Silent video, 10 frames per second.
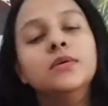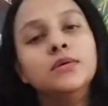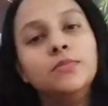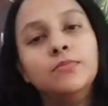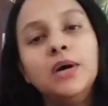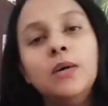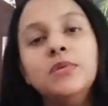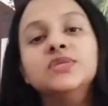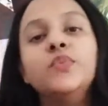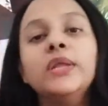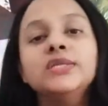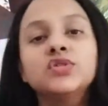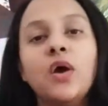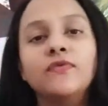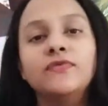murmurs very
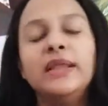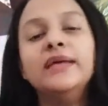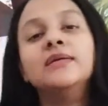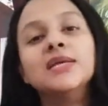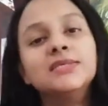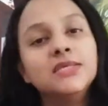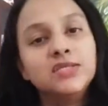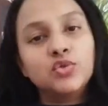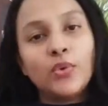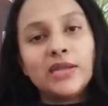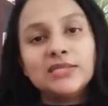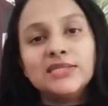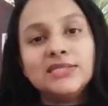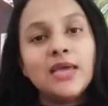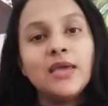softly, rushes to it,
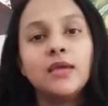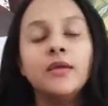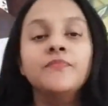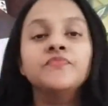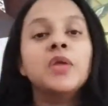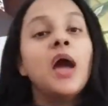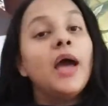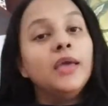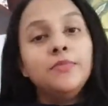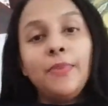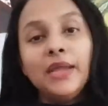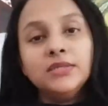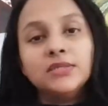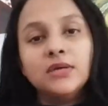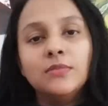say, I
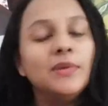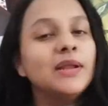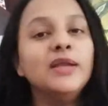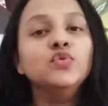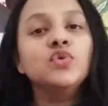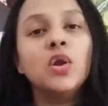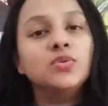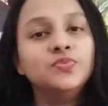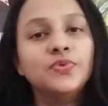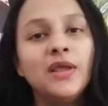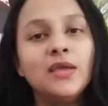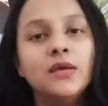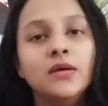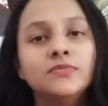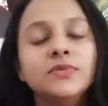bend but I do not break.
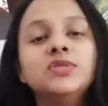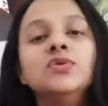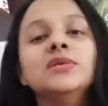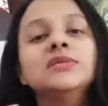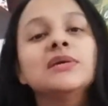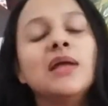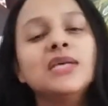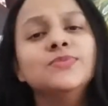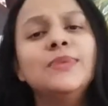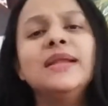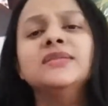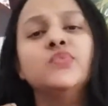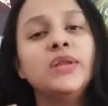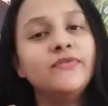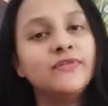So this grass blade is
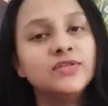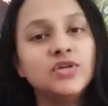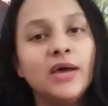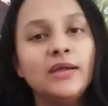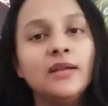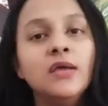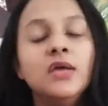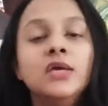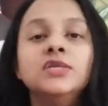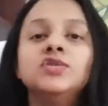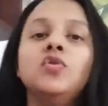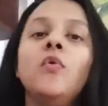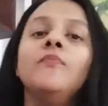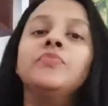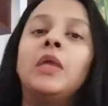very fragile.
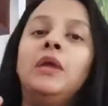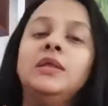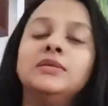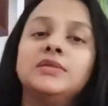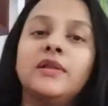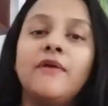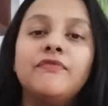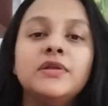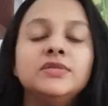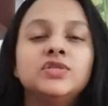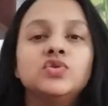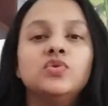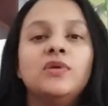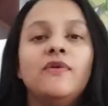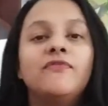So it is a reference to
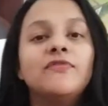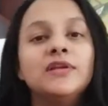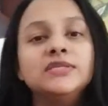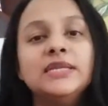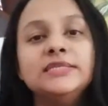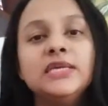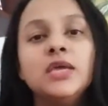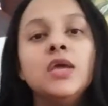the fragility